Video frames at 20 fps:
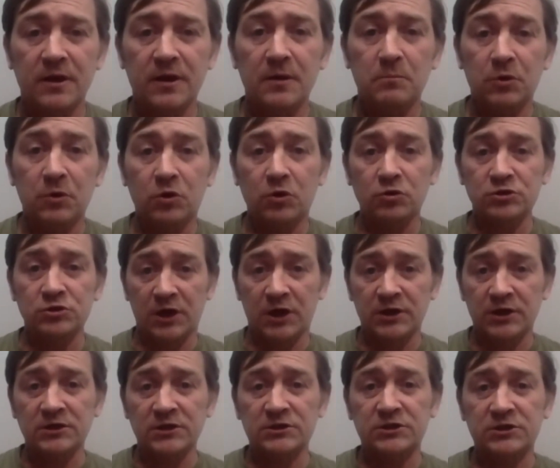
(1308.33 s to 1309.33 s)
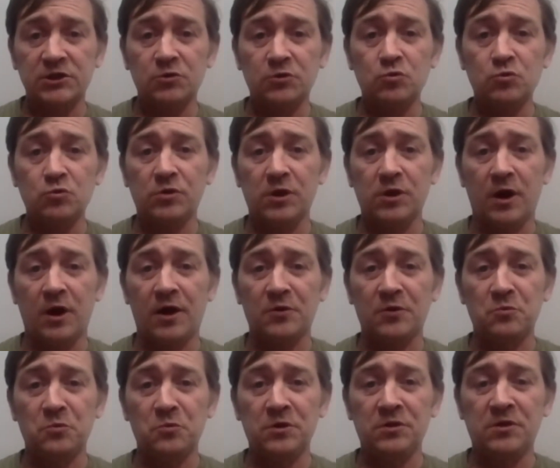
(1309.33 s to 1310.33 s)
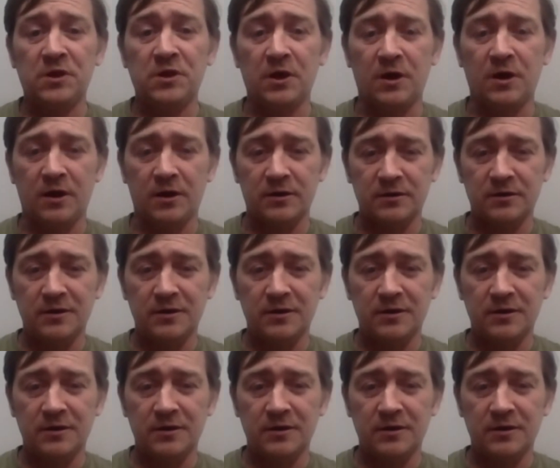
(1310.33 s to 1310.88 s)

because I can see who they are and where they are